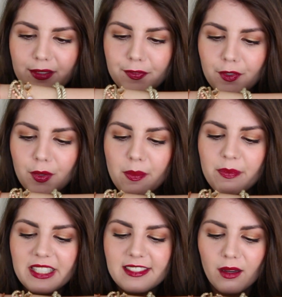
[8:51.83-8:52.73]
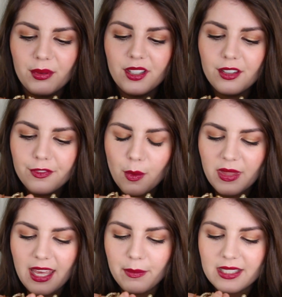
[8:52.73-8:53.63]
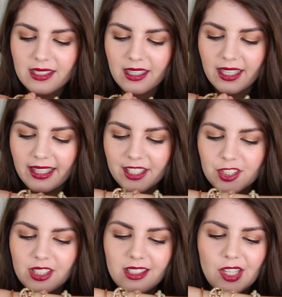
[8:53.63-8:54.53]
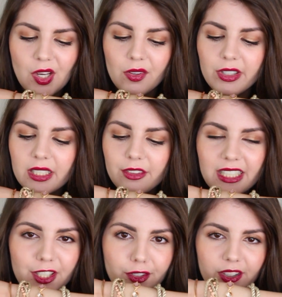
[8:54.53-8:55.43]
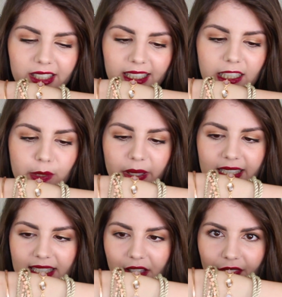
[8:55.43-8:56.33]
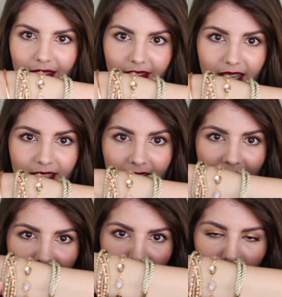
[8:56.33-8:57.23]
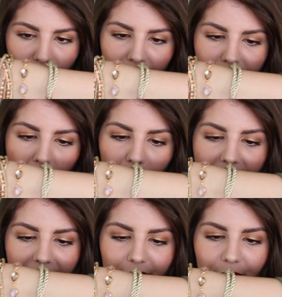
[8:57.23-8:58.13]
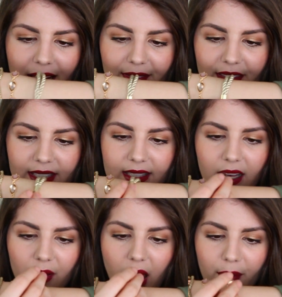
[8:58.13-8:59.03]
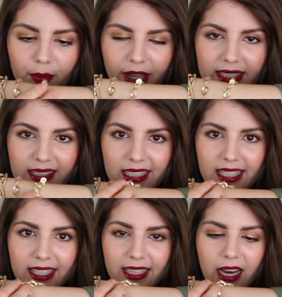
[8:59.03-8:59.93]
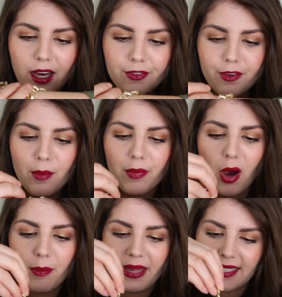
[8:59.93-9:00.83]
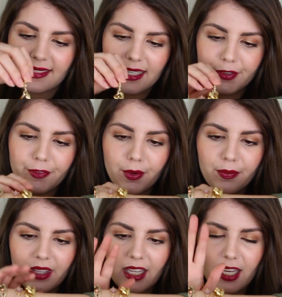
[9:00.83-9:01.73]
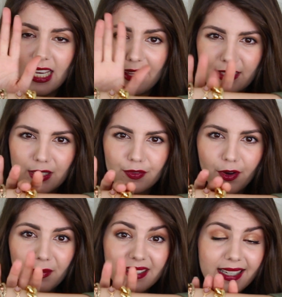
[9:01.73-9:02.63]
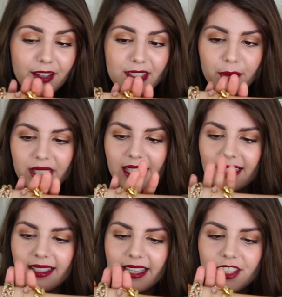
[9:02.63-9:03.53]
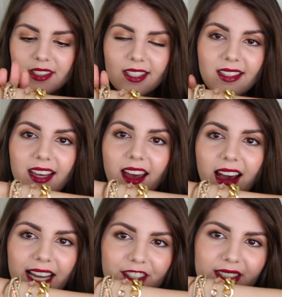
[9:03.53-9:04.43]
are from Big W, from the Emerson collection. Really, really cute and inexpensive. And then this rose gold bangle and this bracelet here are from Popbasic from the, this is from the Serendipity collection. I